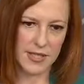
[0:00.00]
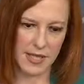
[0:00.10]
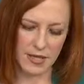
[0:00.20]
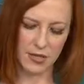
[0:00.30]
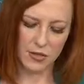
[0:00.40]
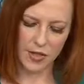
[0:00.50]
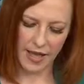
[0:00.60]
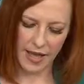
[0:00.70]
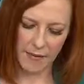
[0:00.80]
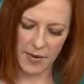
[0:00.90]
data you're
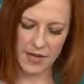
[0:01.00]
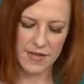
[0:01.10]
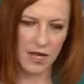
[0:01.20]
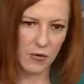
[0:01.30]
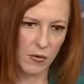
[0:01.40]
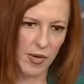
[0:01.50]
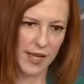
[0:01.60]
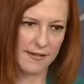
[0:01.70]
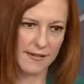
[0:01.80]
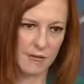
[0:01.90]
looking at, but I think what
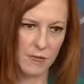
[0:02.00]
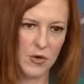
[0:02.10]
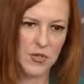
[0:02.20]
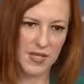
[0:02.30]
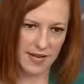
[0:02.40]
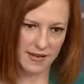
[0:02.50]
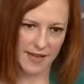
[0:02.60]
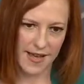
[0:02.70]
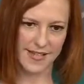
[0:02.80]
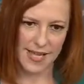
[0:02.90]
most data
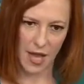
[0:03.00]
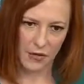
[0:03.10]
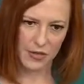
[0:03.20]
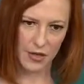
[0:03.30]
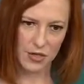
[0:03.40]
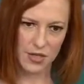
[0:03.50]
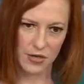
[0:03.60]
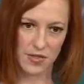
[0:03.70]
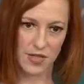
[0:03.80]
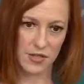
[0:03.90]
that is out there
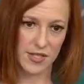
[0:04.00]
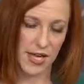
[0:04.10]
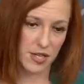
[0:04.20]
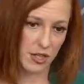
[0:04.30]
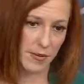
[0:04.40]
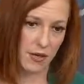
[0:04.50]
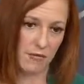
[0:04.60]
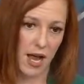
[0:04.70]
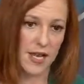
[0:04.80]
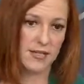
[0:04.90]
shows that there's actually been a
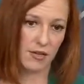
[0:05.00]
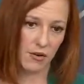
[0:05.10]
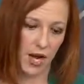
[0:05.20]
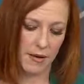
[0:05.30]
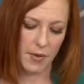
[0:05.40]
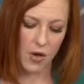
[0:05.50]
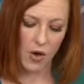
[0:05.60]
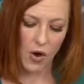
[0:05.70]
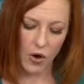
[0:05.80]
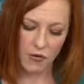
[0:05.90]
rise in crime
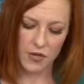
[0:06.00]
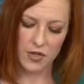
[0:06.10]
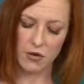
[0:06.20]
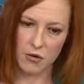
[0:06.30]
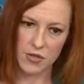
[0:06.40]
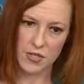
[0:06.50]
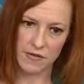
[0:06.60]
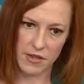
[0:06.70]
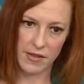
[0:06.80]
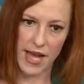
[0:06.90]
over the course
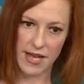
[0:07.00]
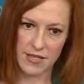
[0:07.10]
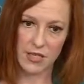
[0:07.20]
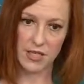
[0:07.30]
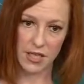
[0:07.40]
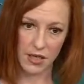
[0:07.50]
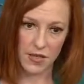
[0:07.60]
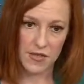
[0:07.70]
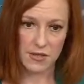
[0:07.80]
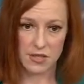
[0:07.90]
of the last year,
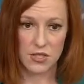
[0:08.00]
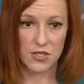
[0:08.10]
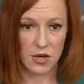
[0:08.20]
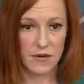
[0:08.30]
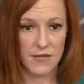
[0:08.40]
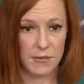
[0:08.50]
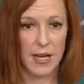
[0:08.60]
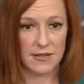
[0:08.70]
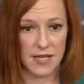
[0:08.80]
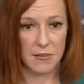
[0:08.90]
since the start of the
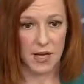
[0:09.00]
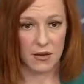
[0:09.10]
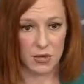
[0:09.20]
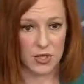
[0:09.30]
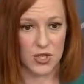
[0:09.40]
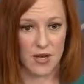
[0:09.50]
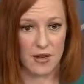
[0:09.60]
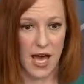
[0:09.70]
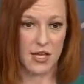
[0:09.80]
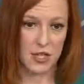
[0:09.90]
pandemic, which
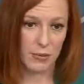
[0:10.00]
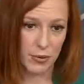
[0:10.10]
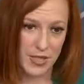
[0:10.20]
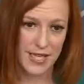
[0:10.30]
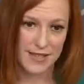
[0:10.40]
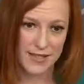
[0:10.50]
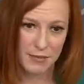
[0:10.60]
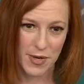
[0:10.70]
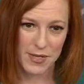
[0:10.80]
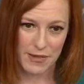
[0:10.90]
actually
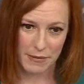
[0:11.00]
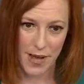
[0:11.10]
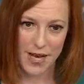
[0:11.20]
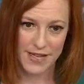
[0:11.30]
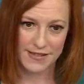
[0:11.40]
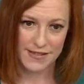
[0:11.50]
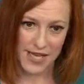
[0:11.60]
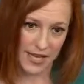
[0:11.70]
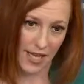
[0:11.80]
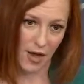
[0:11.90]
predates President Biden
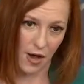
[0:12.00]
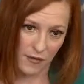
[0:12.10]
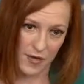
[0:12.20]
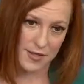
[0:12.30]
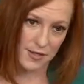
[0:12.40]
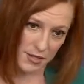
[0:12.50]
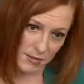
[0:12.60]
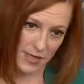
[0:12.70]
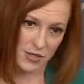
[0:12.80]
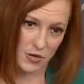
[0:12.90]
taking office, to
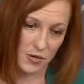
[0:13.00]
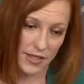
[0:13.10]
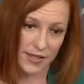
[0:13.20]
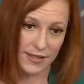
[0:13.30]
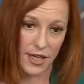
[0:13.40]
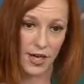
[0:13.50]
be totally clear.